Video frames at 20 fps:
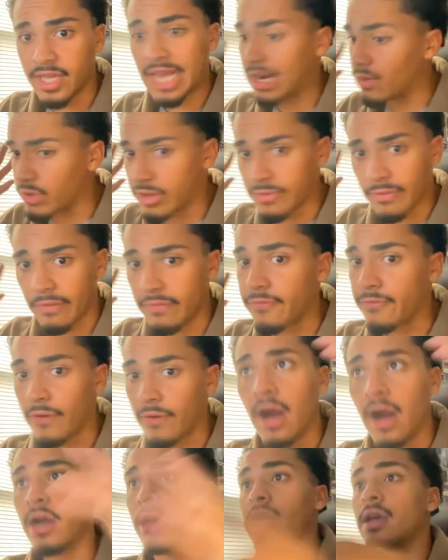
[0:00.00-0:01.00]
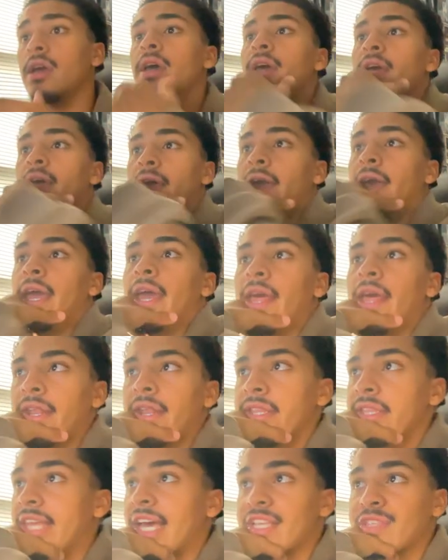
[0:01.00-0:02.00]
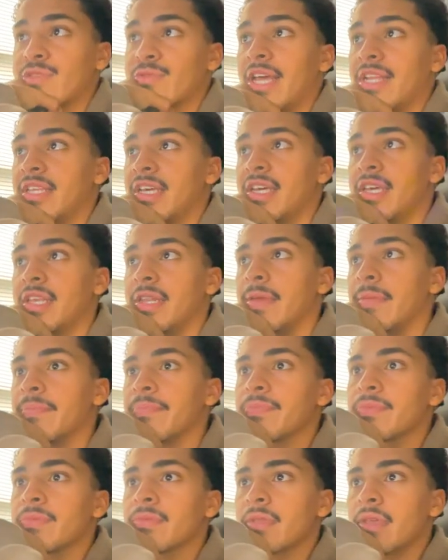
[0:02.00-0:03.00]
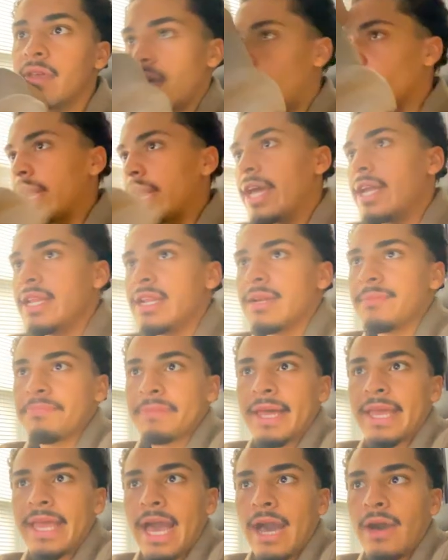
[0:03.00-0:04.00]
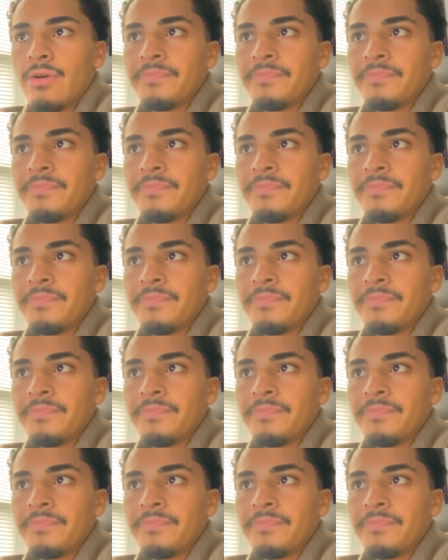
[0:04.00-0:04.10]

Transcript: I don't give a fuck. And that's what I did. Okay, it didn't play out.